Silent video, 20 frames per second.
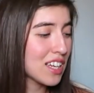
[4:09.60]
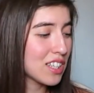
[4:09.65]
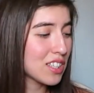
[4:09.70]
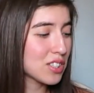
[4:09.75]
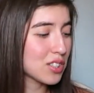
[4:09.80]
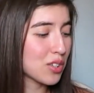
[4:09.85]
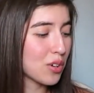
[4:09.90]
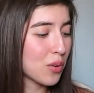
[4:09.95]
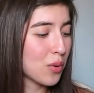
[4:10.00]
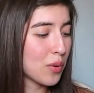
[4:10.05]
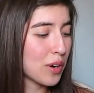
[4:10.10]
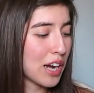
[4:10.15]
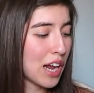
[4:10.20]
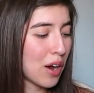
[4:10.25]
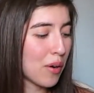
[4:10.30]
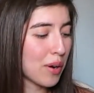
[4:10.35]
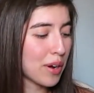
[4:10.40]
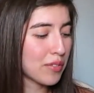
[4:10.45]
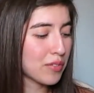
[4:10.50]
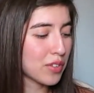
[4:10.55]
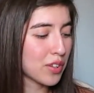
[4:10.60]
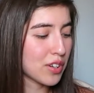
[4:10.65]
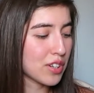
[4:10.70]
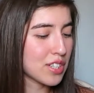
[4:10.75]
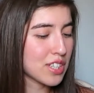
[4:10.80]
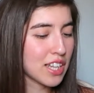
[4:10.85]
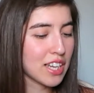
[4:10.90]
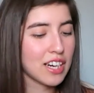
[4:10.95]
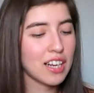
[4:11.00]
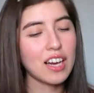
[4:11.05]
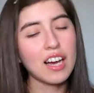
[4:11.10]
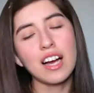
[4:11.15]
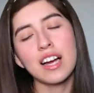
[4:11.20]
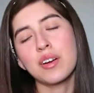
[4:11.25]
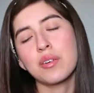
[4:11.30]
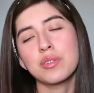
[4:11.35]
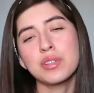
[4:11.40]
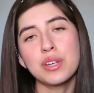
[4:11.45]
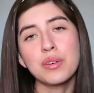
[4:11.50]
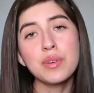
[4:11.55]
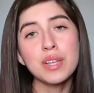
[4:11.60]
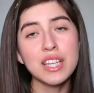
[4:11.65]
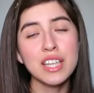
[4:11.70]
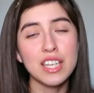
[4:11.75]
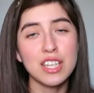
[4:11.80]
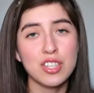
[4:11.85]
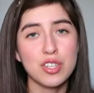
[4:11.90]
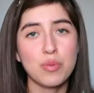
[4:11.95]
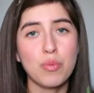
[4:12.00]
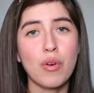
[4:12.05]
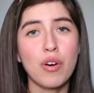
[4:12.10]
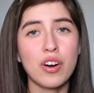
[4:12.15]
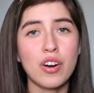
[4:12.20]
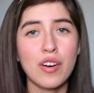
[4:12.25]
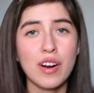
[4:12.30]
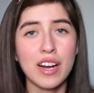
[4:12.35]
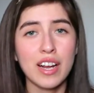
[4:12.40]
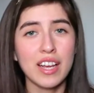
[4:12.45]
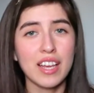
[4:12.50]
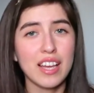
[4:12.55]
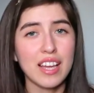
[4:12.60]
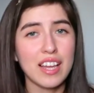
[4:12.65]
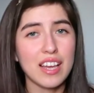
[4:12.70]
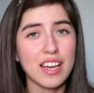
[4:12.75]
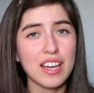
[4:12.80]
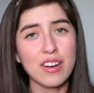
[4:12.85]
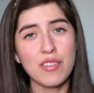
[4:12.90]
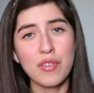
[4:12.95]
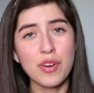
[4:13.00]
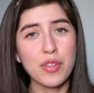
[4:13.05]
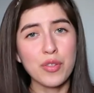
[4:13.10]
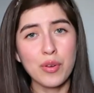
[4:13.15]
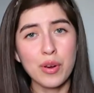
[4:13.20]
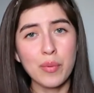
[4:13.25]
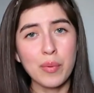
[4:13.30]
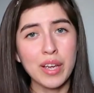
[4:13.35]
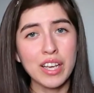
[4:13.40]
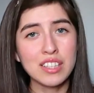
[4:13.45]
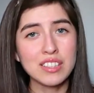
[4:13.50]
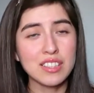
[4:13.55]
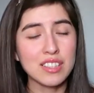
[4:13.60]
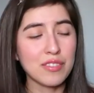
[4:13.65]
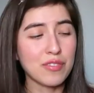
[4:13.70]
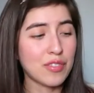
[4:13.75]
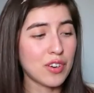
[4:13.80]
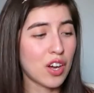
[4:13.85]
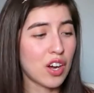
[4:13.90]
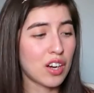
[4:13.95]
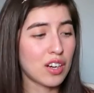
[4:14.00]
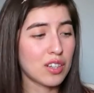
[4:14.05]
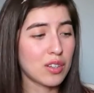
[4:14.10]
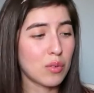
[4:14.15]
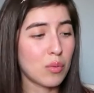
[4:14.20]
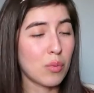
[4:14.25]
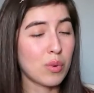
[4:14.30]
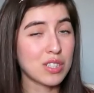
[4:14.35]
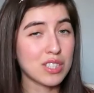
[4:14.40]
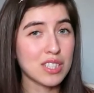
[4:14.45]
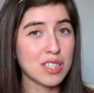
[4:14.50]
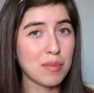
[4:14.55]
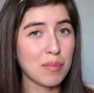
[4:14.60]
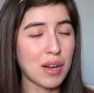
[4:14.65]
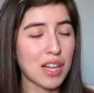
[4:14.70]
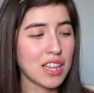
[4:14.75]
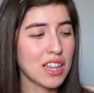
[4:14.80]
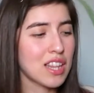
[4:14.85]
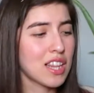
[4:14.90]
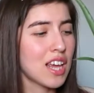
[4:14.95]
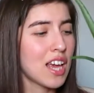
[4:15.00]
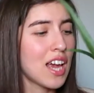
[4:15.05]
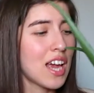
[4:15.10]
So now I've learned that I only really need to water it every 3 weeks, if not once a month.